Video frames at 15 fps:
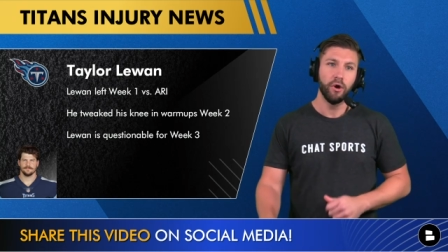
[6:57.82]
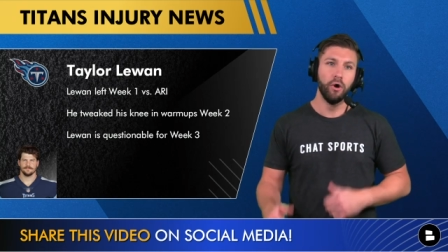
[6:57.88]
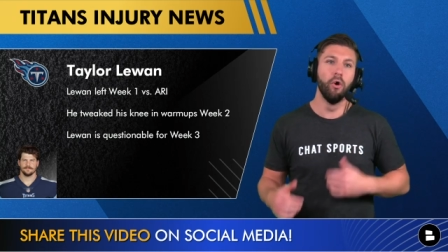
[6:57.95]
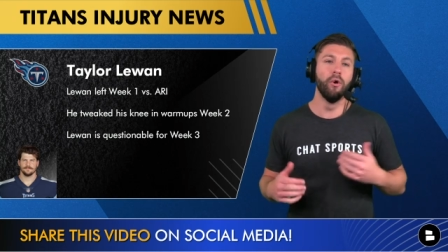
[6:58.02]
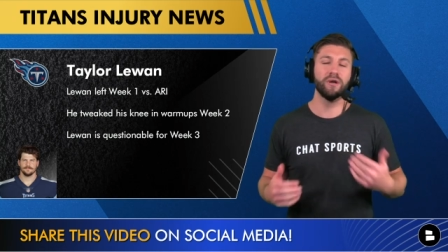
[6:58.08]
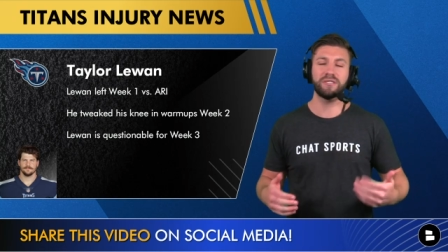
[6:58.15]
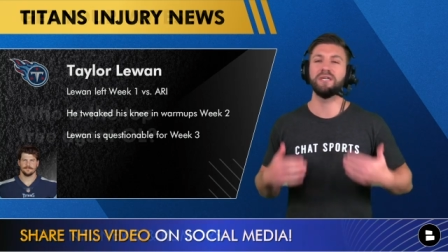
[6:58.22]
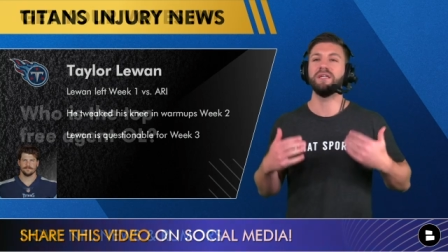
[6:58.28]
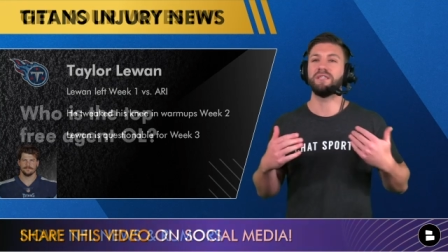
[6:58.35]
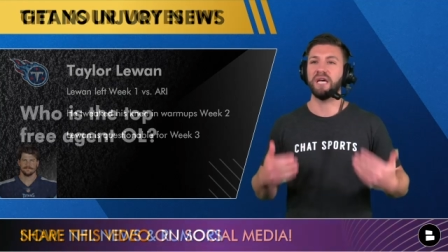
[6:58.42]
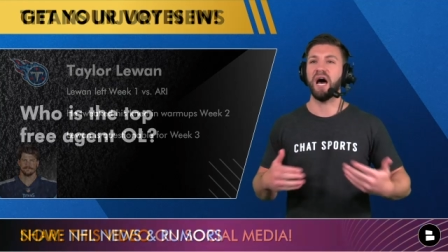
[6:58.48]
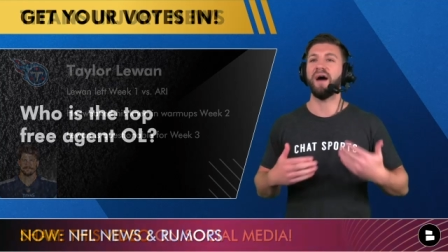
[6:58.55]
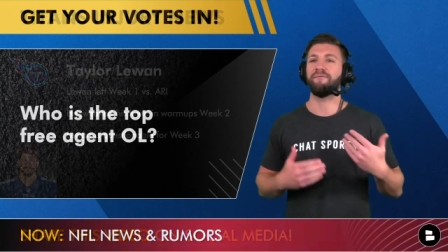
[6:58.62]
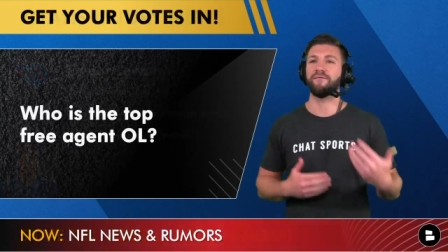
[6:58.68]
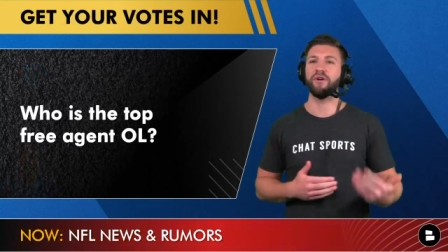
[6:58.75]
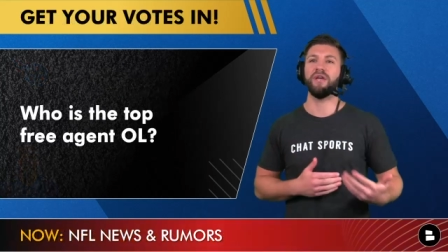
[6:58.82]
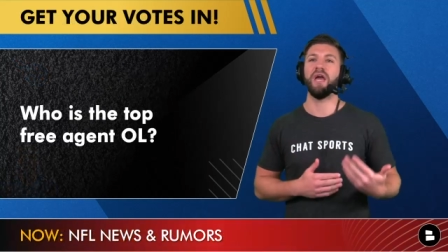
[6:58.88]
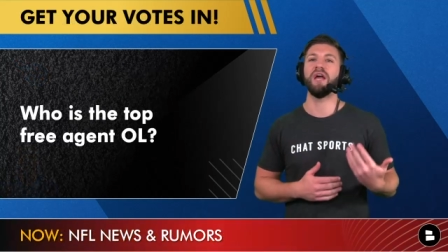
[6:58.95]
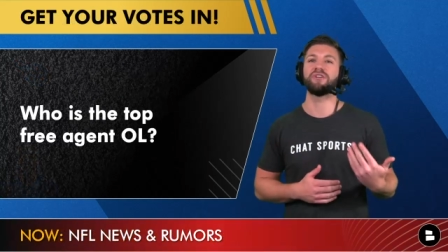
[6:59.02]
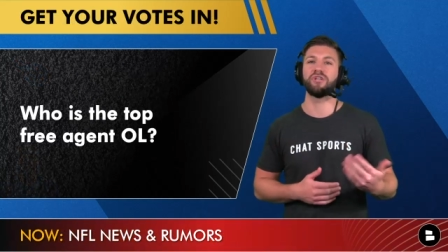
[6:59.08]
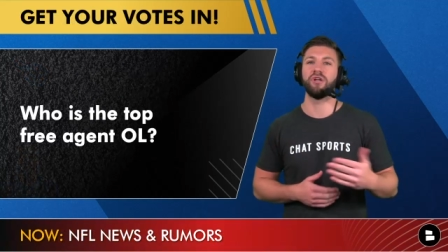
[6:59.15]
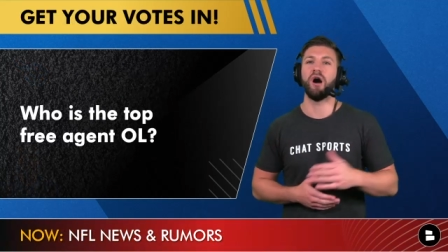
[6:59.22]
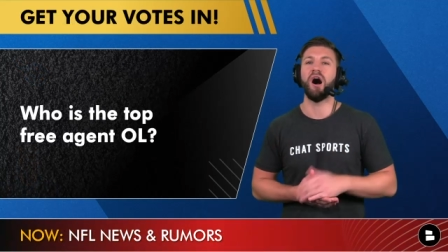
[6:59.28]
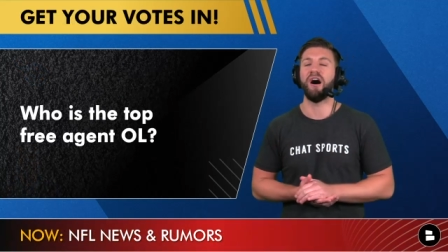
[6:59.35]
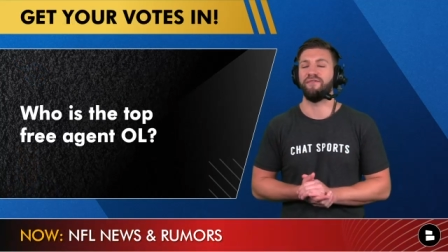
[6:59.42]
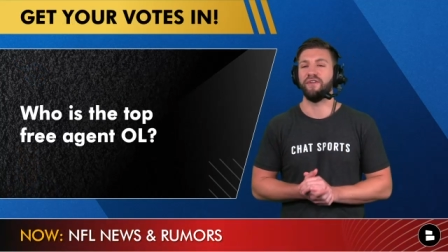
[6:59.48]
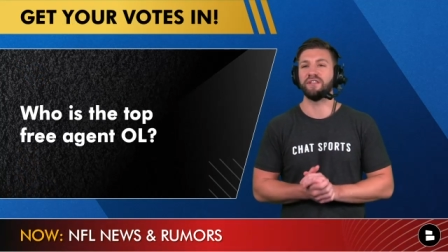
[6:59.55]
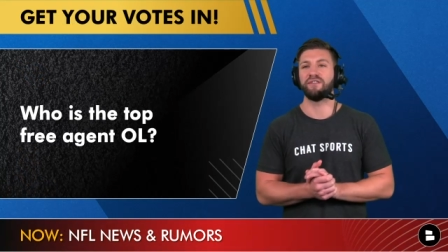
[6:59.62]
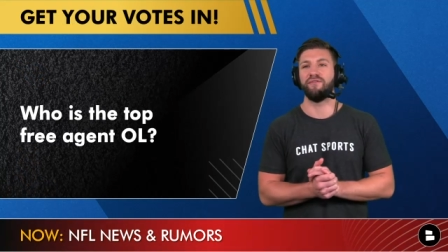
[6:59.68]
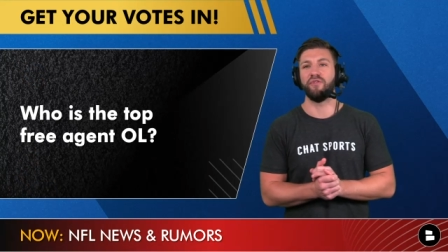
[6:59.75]
Who is the top free agent
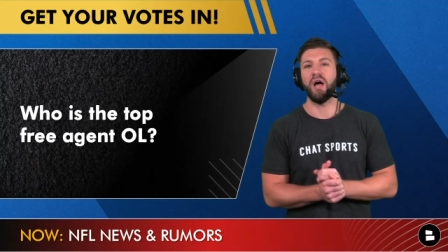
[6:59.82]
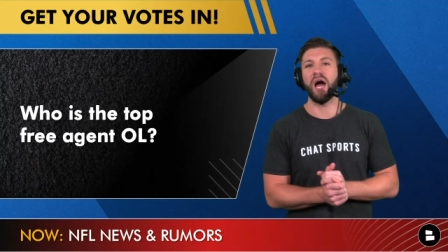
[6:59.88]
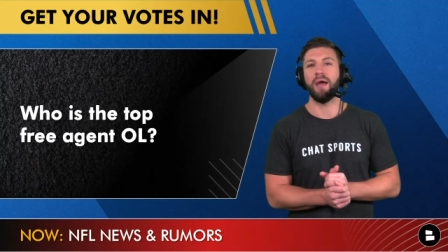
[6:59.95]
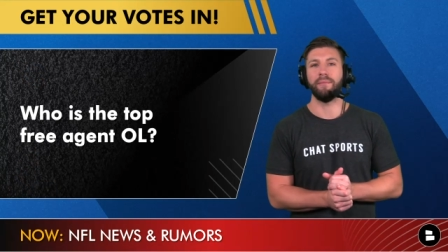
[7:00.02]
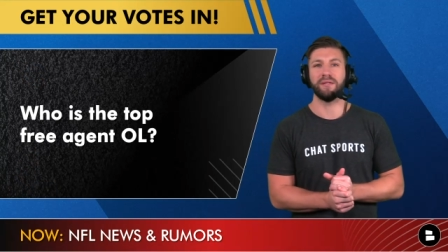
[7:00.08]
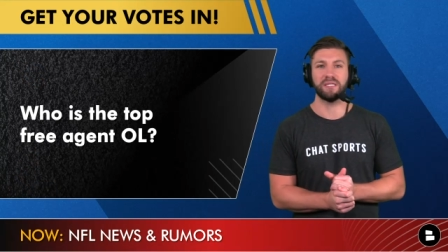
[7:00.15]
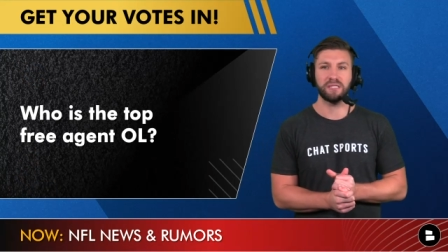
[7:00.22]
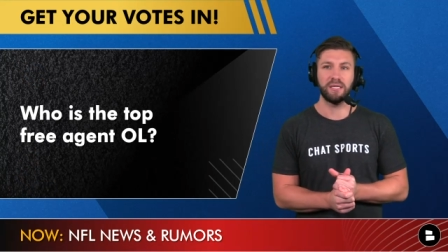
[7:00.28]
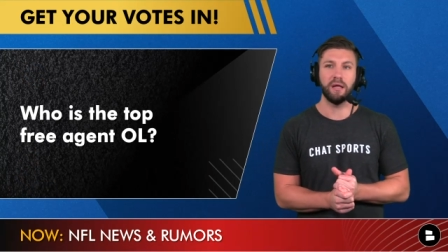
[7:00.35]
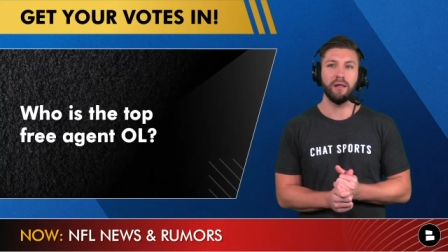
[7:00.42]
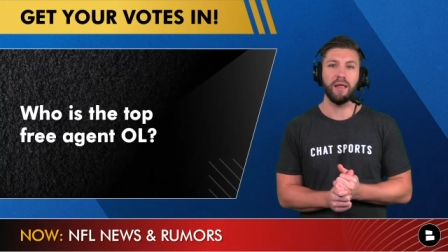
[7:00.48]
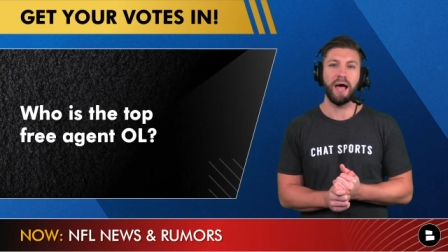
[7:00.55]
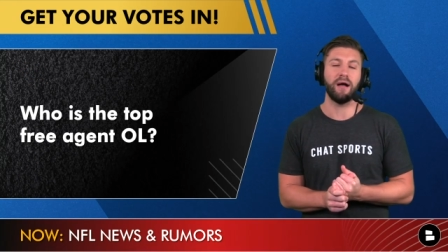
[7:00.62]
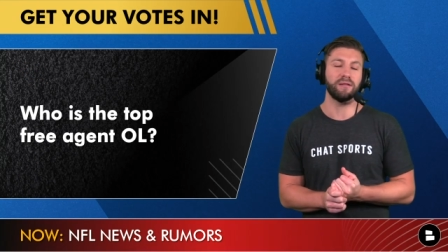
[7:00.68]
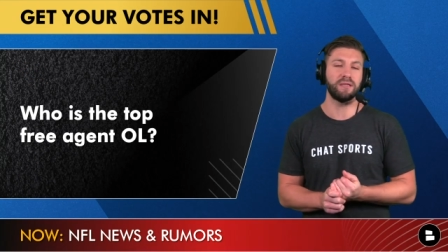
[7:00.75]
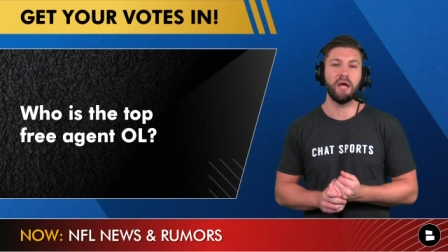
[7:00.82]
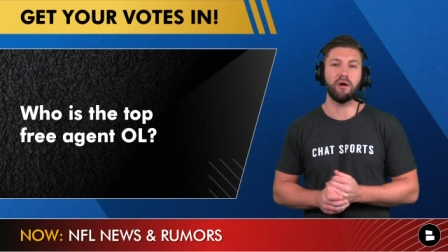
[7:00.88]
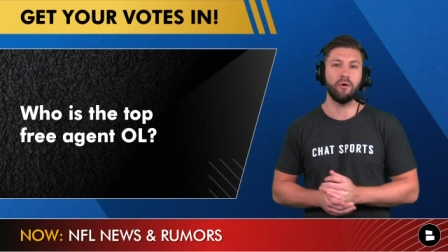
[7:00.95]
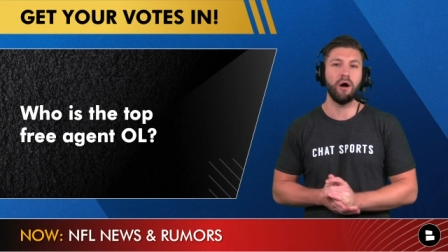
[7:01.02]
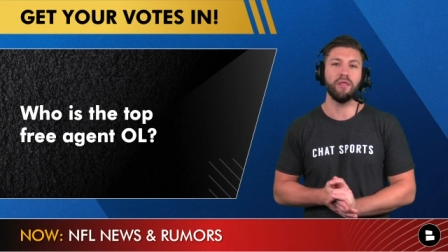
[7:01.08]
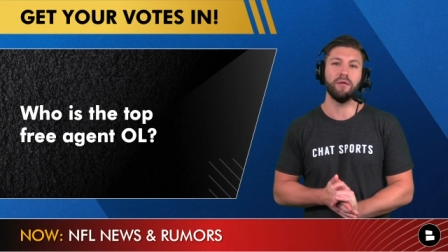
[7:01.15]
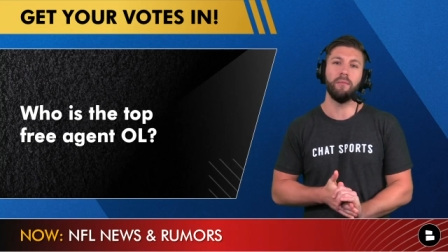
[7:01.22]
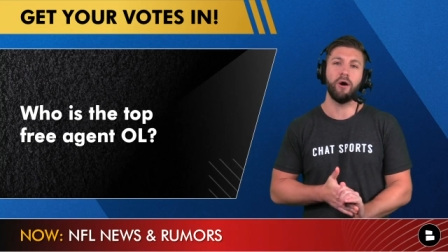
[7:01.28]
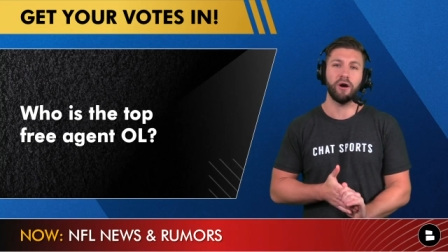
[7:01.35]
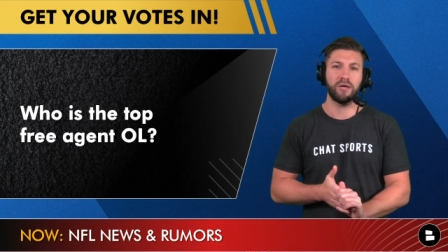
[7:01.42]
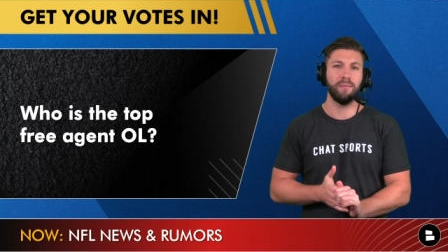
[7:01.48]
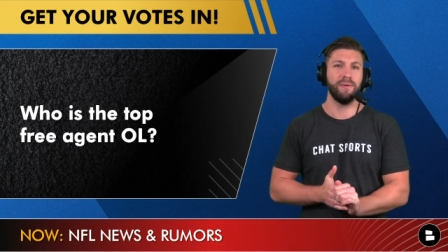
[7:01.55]
offensive lineman still out there on the market?